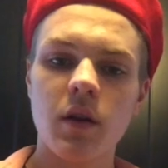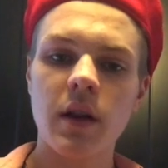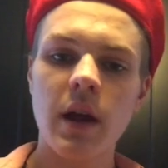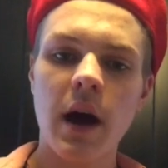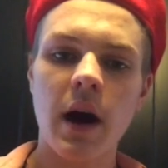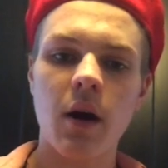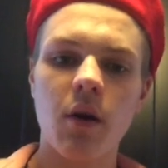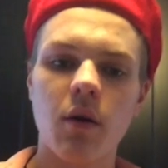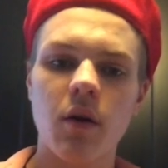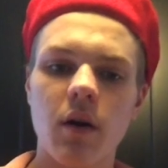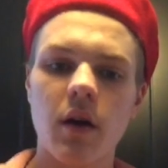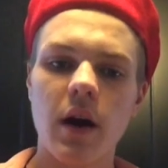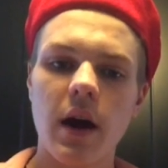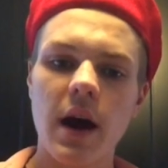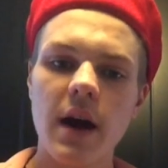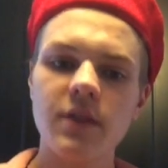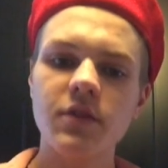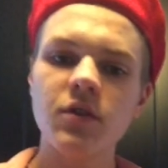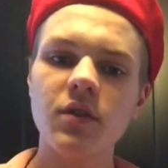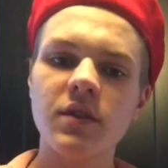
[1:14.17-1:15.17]
Now,
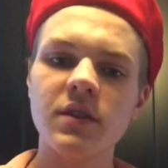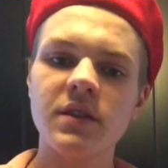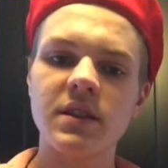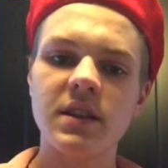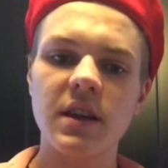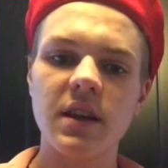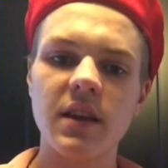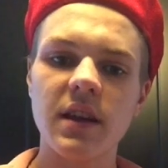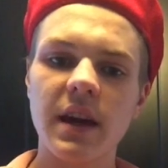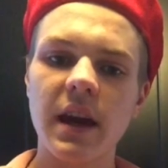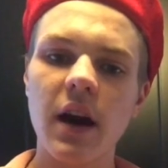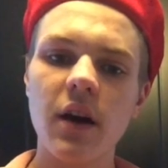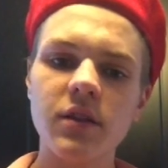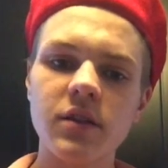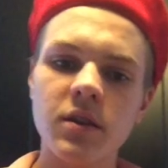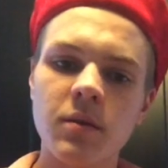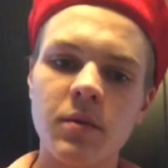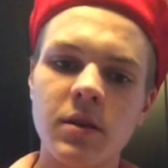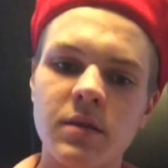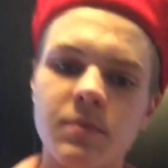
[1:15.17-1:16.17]
as you can see, the
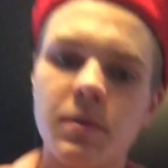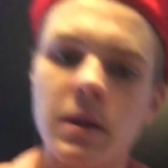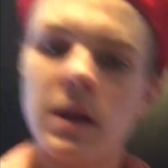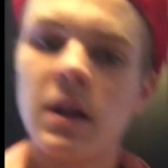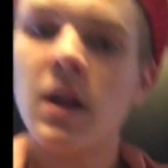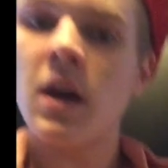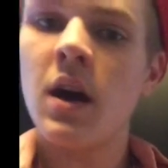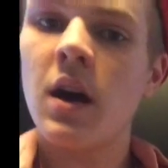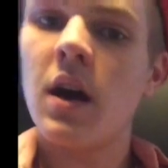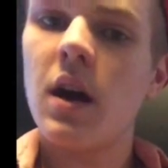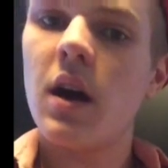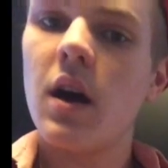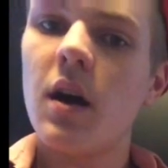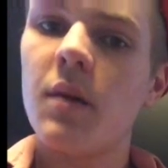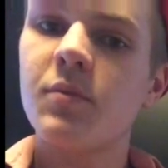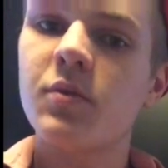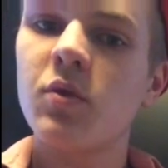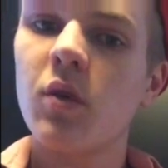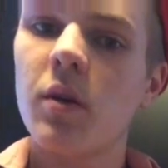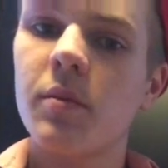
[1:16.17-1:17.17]
calcium has been
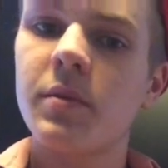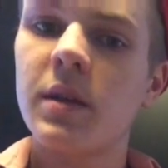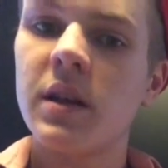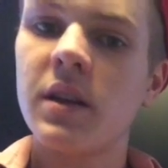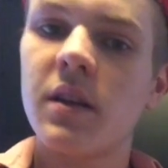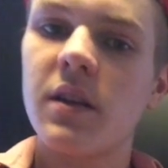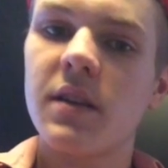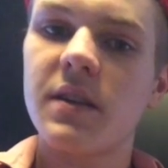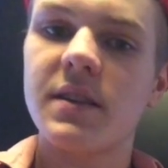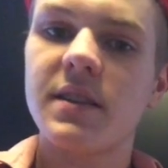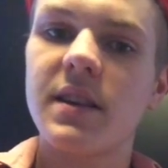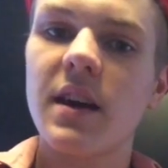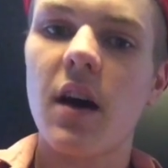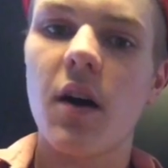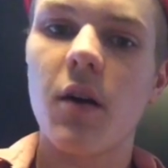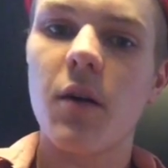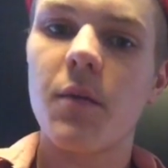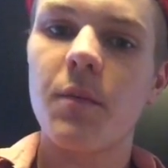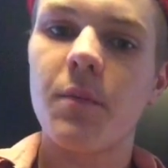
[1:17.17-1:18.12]
absorbed into the cell.